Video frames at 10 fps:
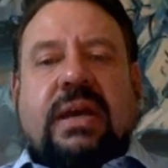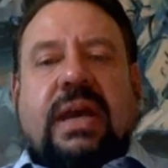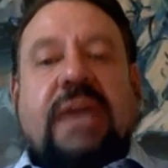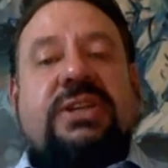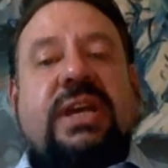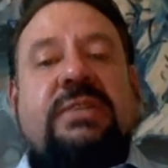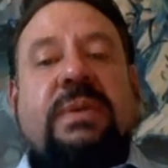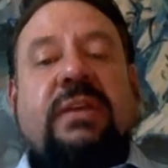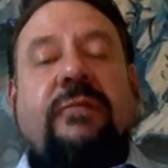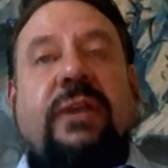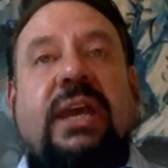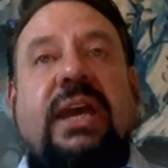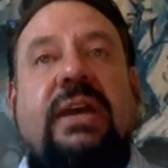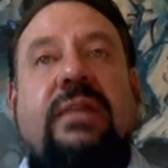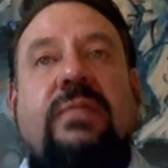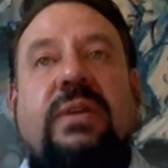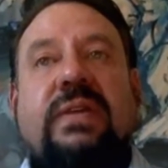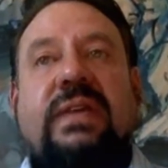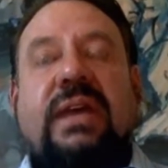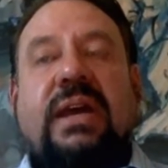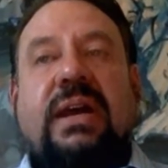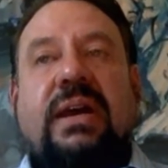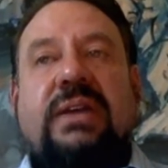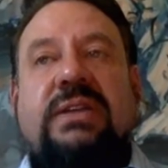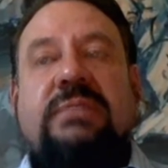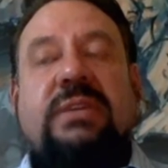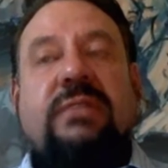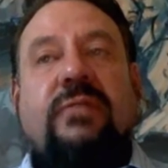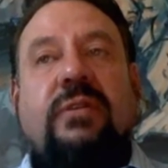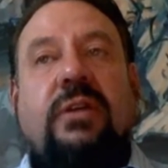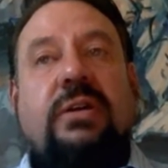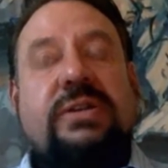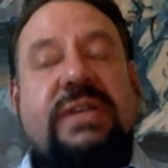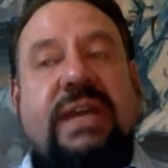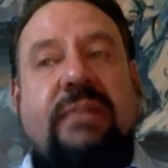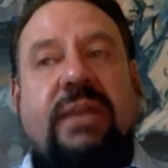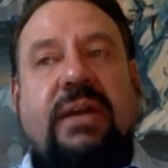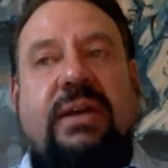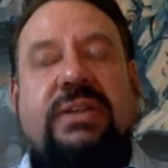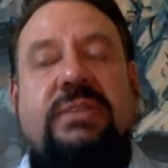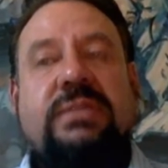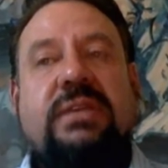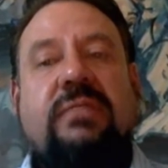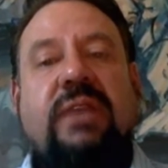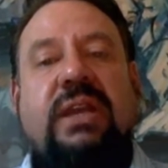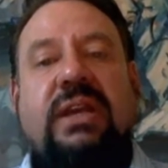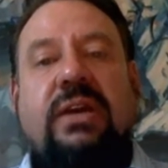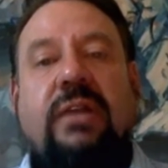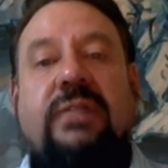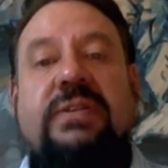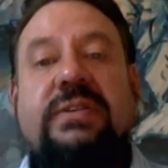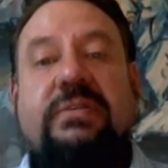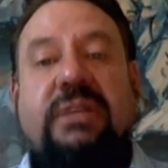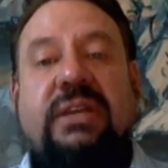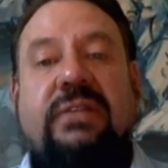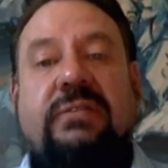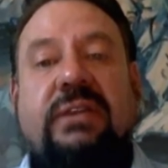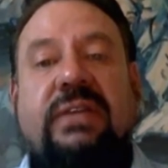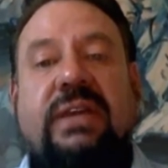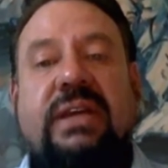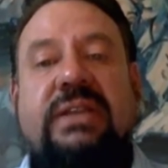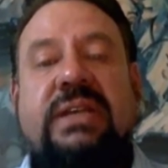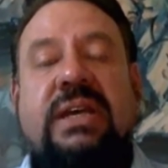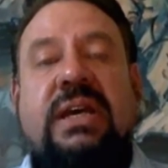AJA has been affiliated with SMPTE for a long time now, and SMPTE really offers three things.